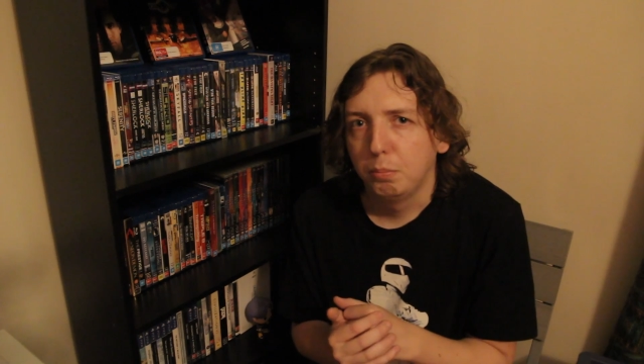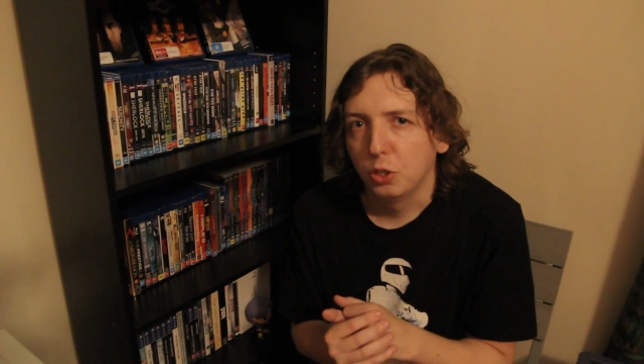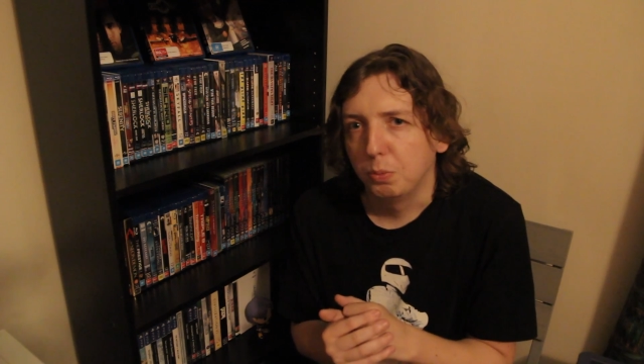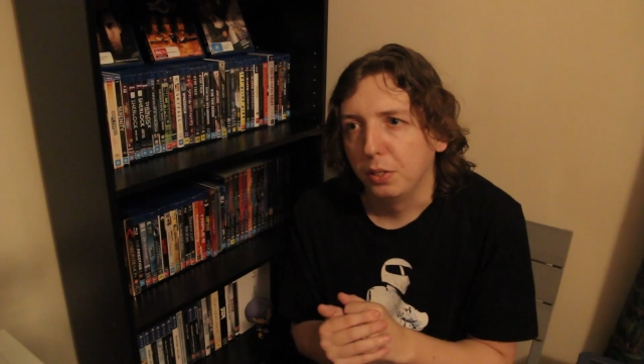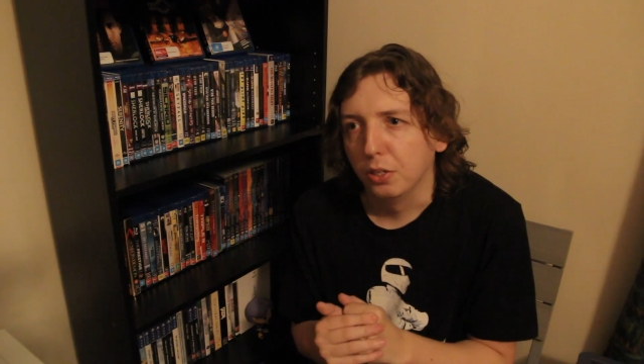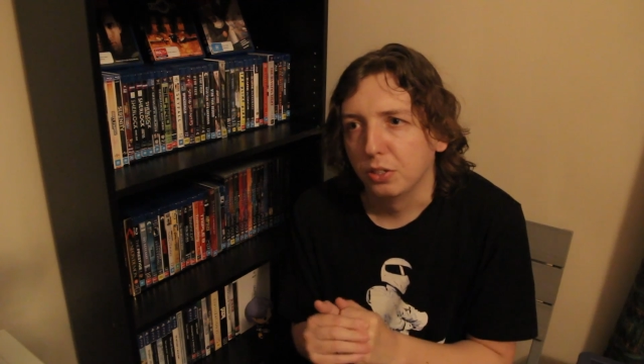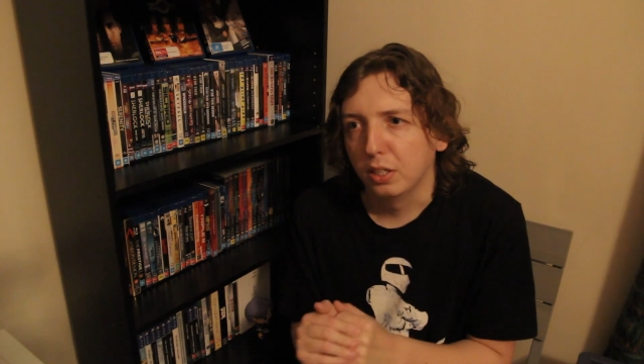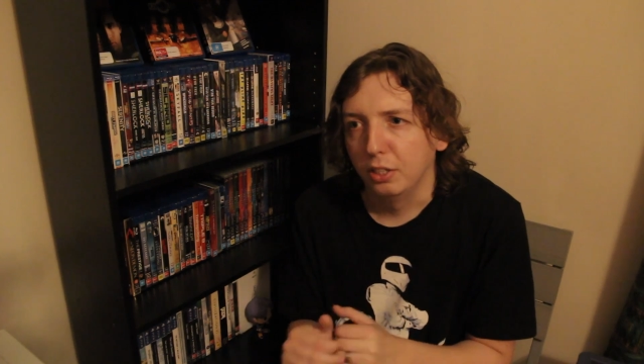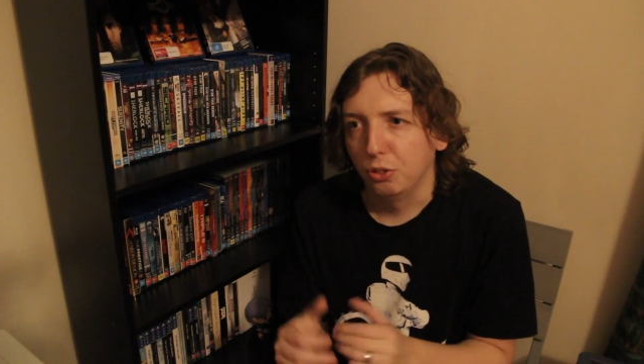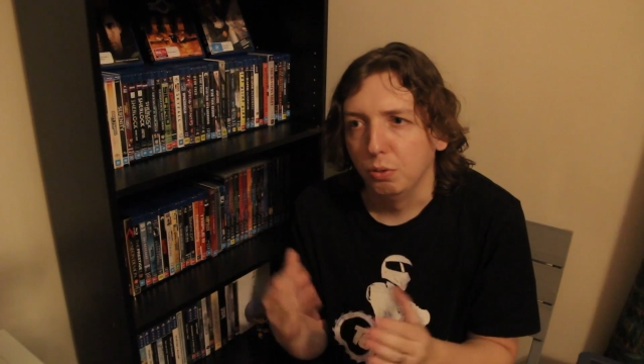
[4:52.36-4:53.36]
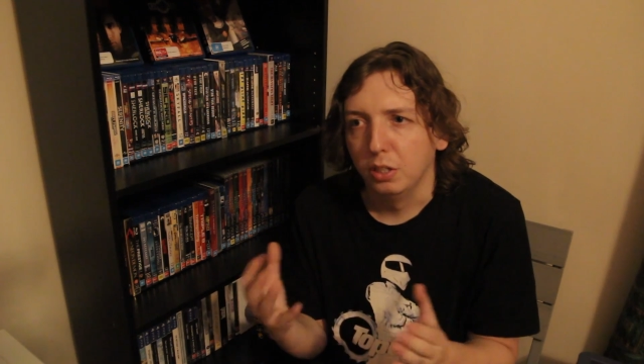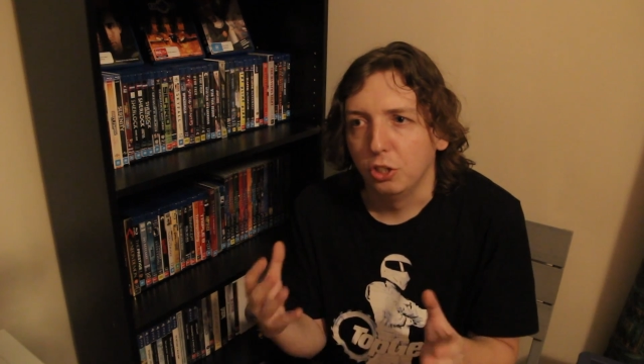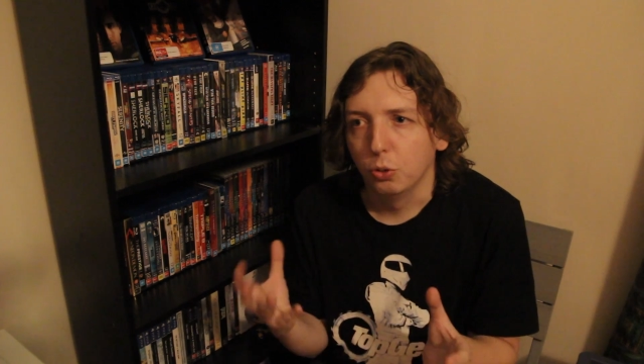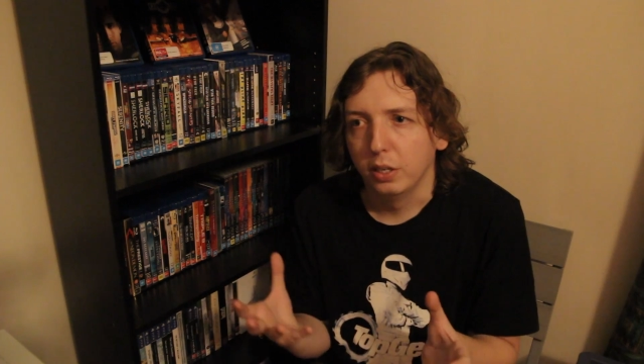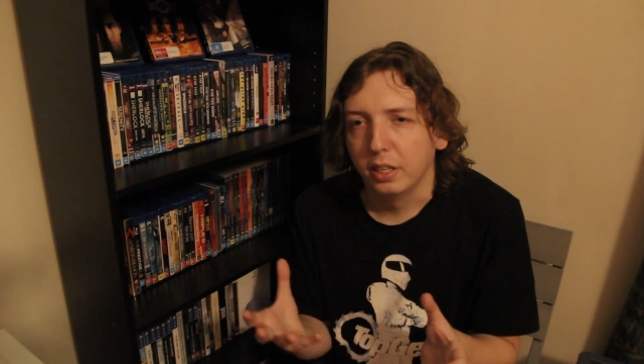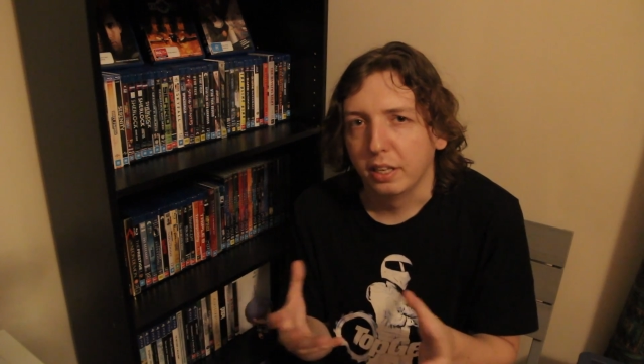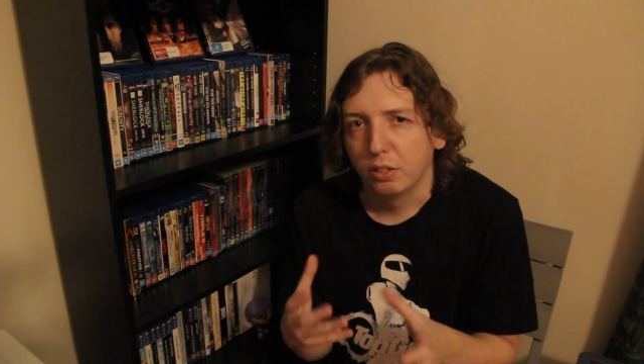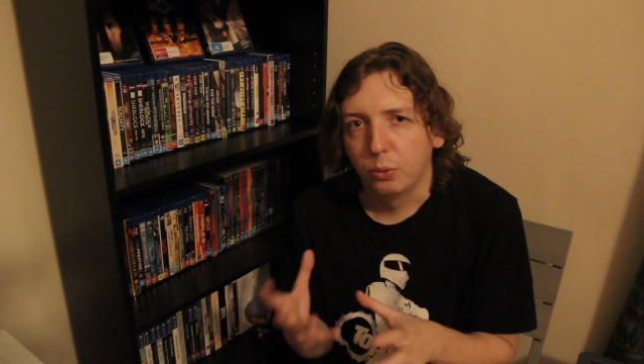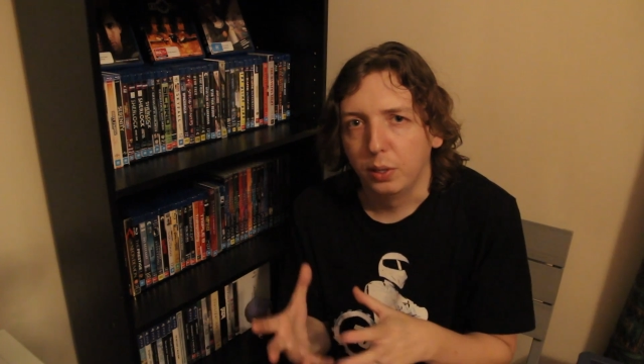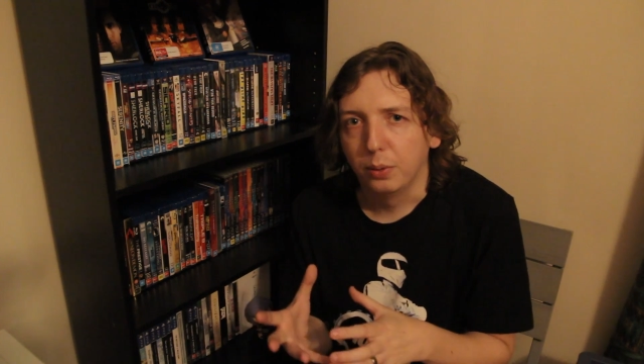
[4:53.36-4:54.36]
just because I do enjoy that
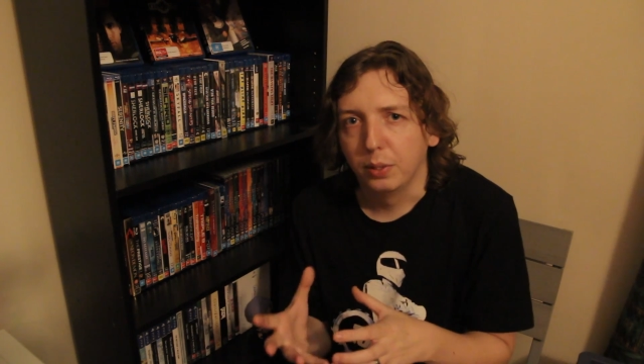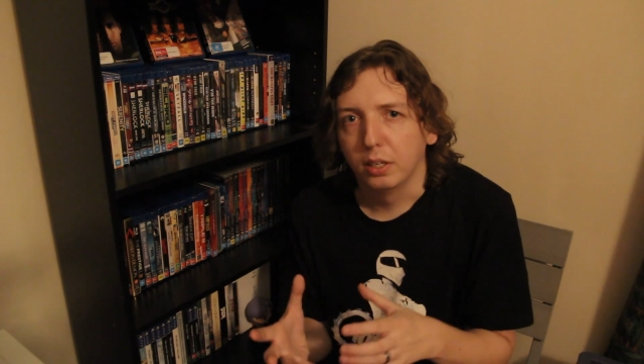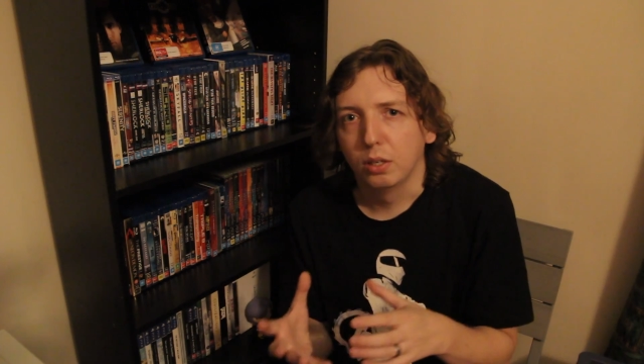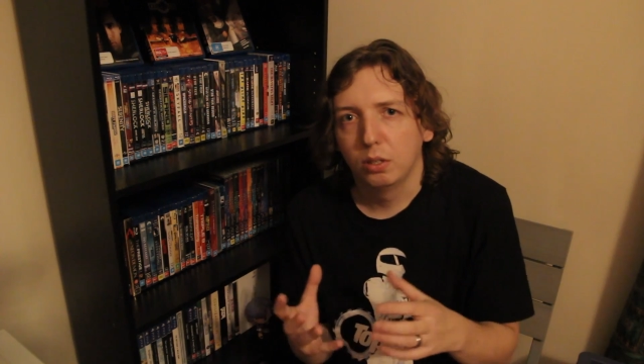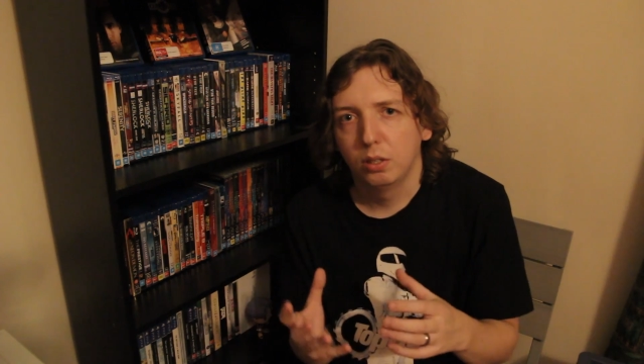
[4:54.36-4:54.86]
thrillery and